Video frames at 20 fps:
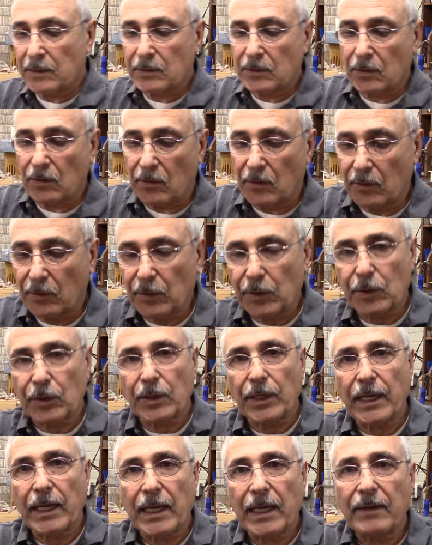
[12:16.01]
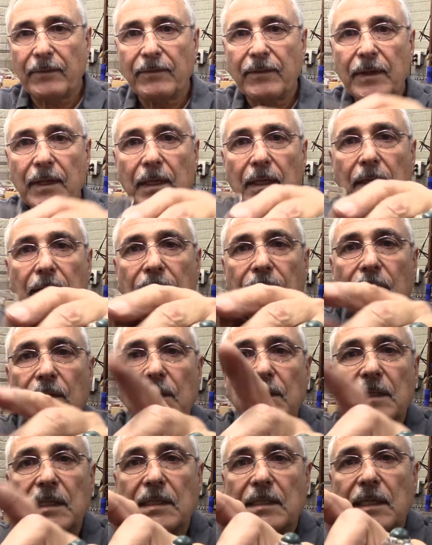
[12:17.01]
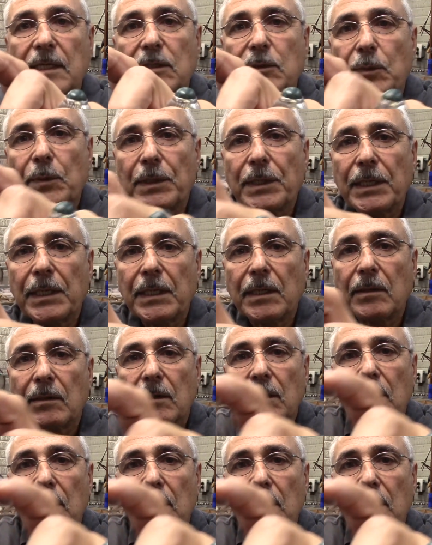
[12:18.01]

So you could have, for instance, this one here.